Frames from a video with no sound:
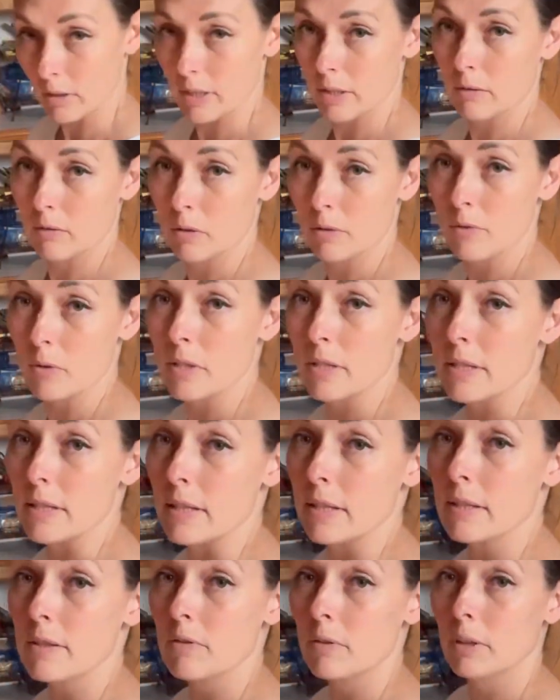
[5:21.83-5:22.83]
I don't know if you can see
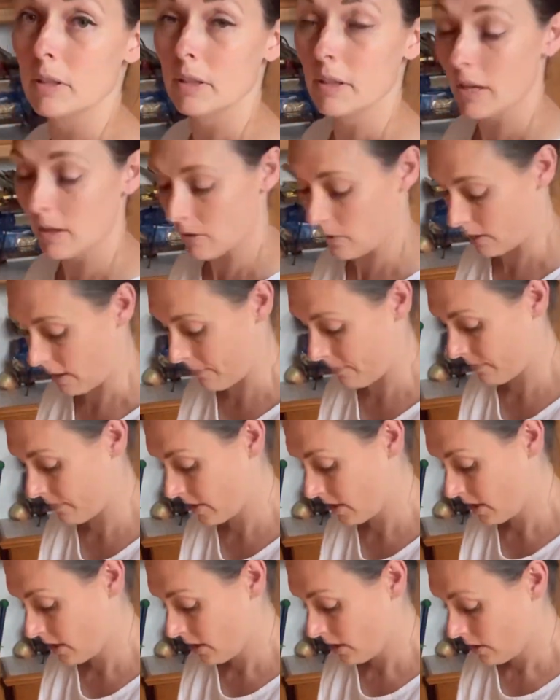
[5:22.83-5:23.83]
this right here. Yeah, okay.
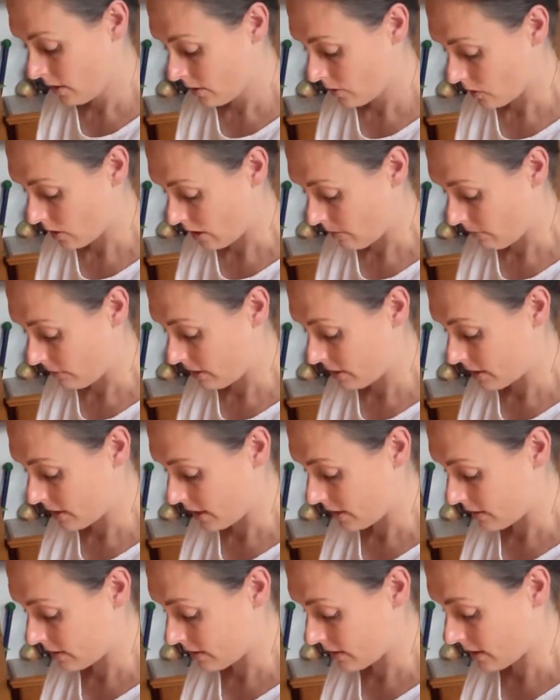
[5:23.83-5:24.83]
So I'm gonna
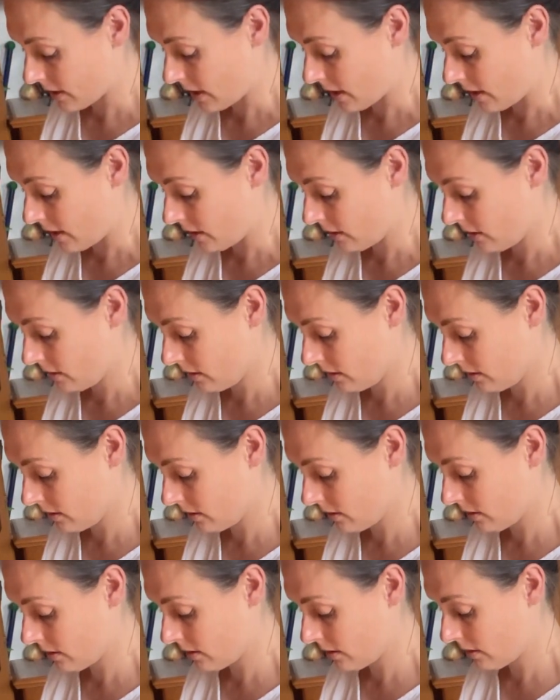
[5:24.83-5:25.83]
take this guy
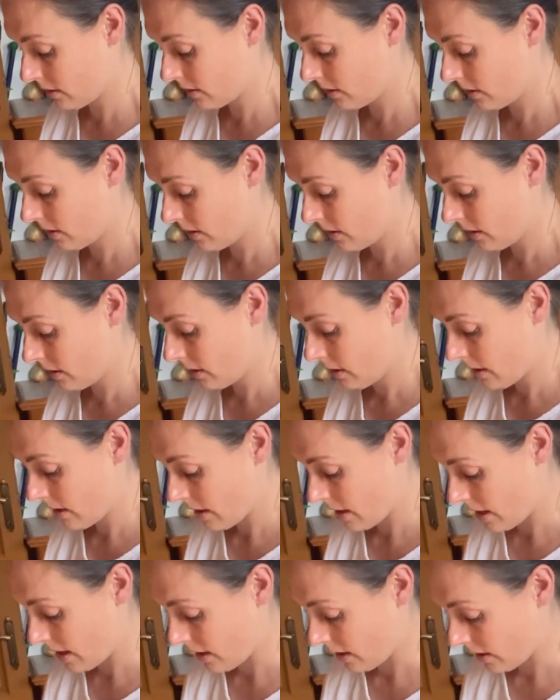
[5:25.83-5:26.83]

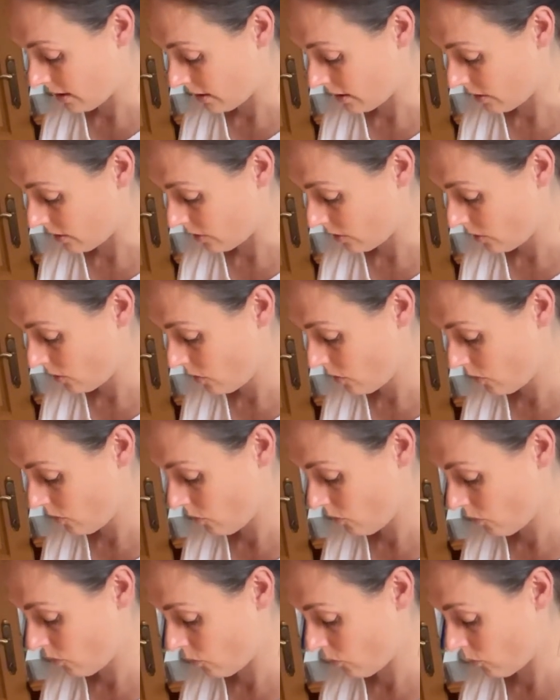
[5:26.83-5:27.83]
and
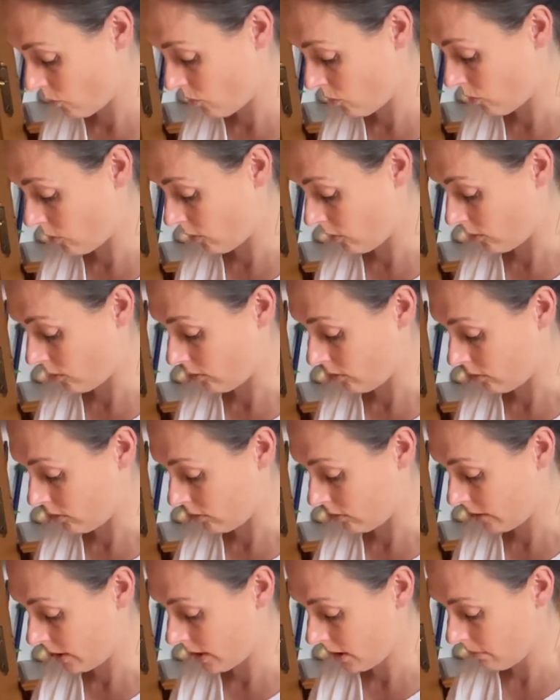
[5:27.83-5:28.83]

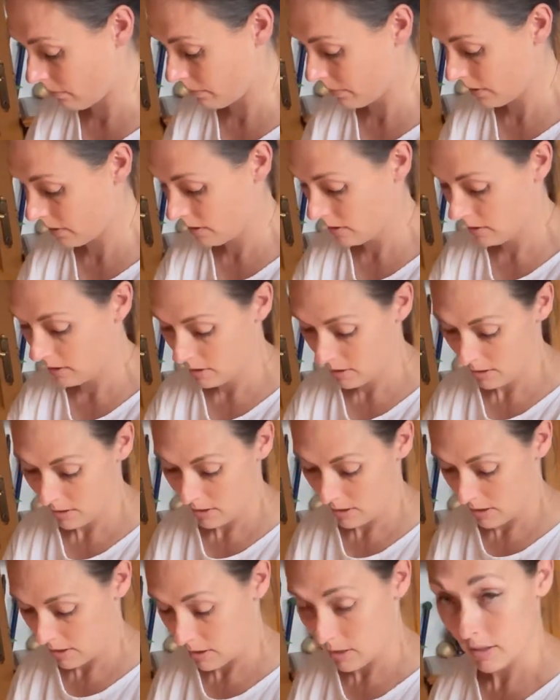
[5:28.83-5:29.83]
roll it up,
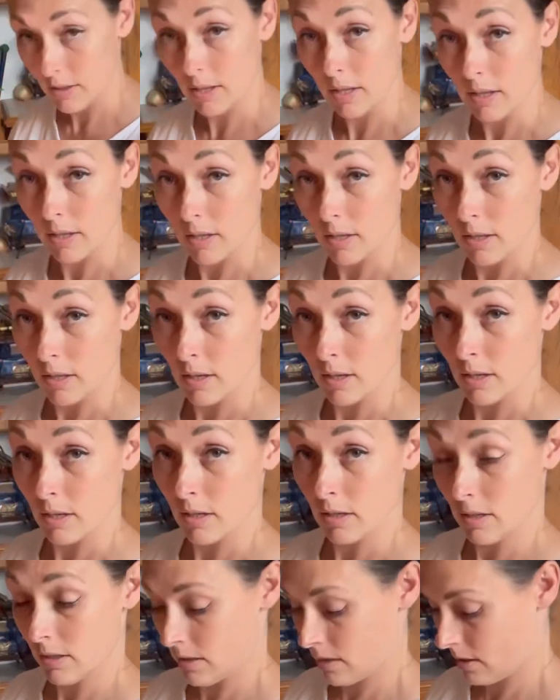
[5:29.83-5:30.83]
and then
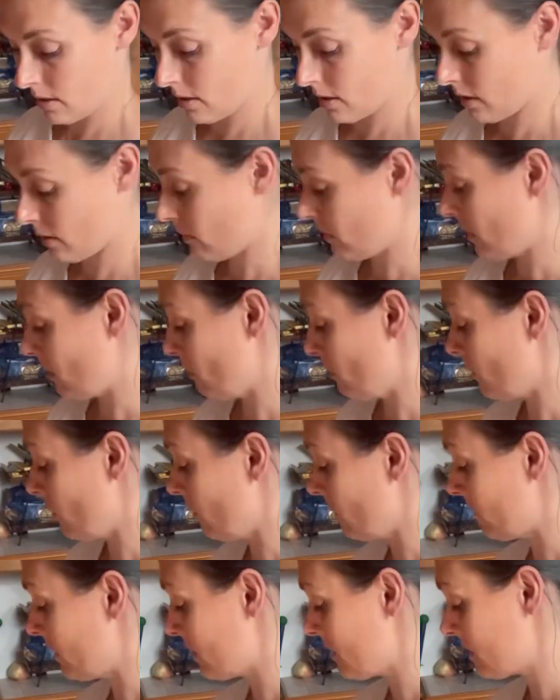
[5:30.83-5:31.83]

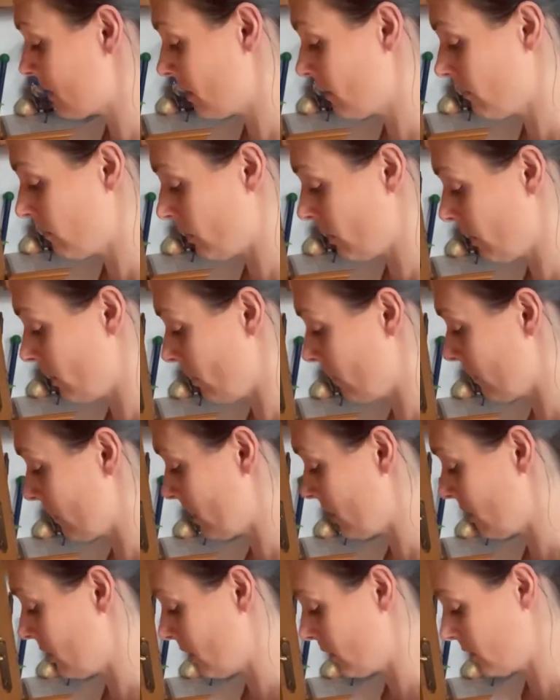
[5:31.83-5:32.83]
move this tinfoil over
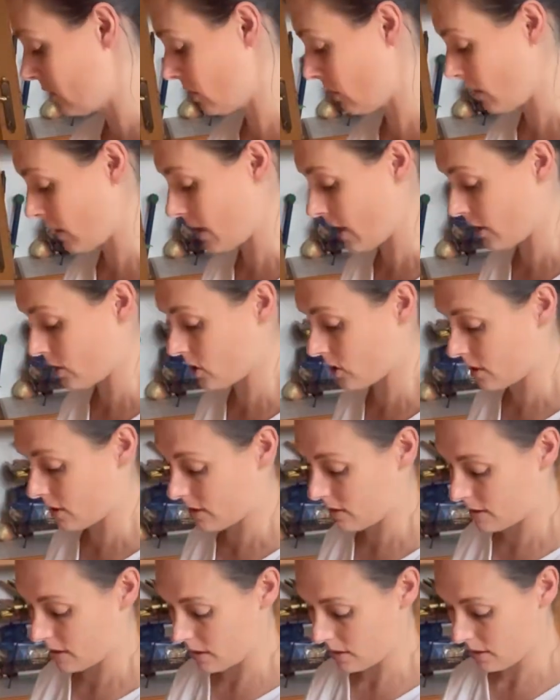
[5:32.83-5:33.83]
here so you can actually
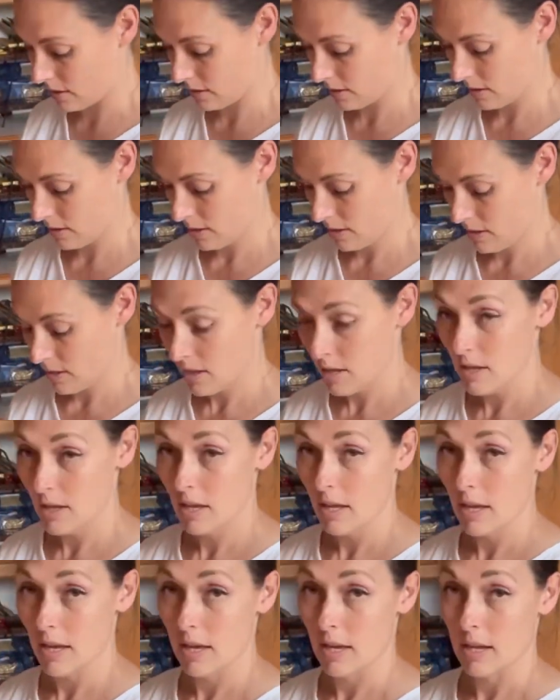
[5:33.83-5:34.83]
see it.
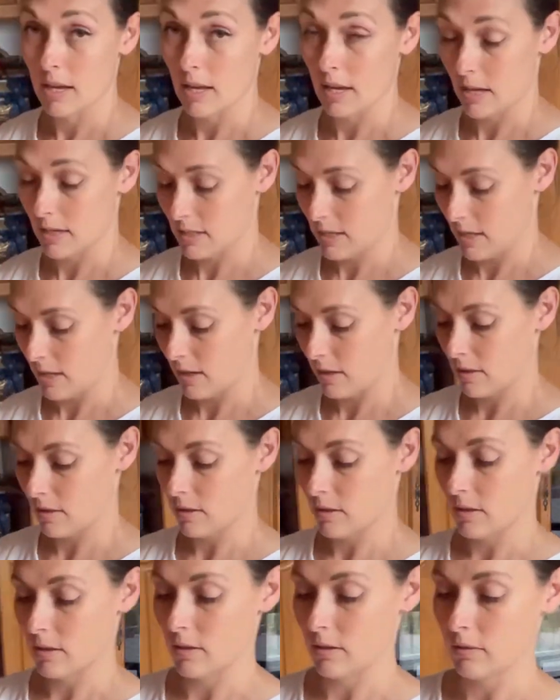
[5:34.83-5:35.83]
And I take
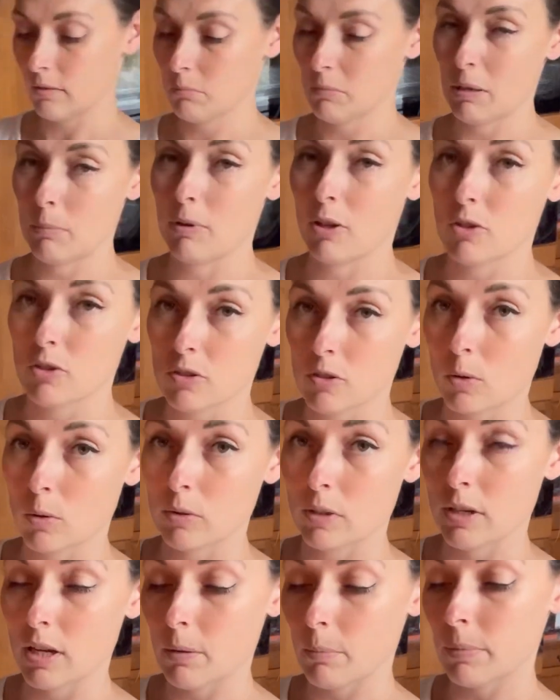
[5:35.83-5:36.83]
maybe I'll just hold
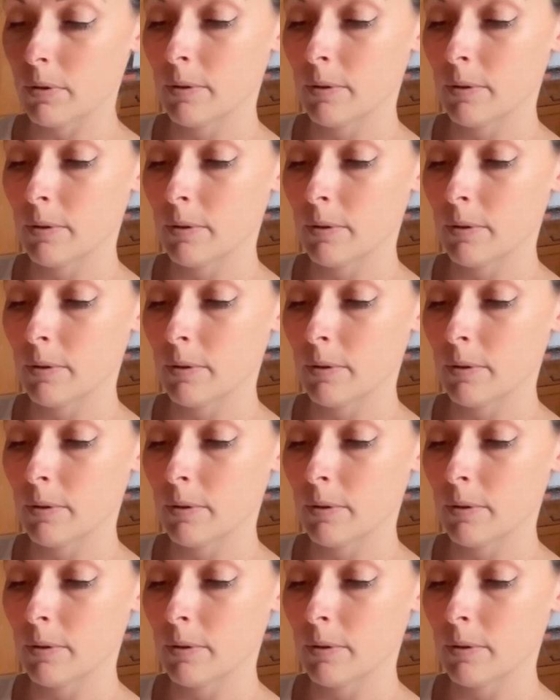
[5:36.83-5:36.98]
it up.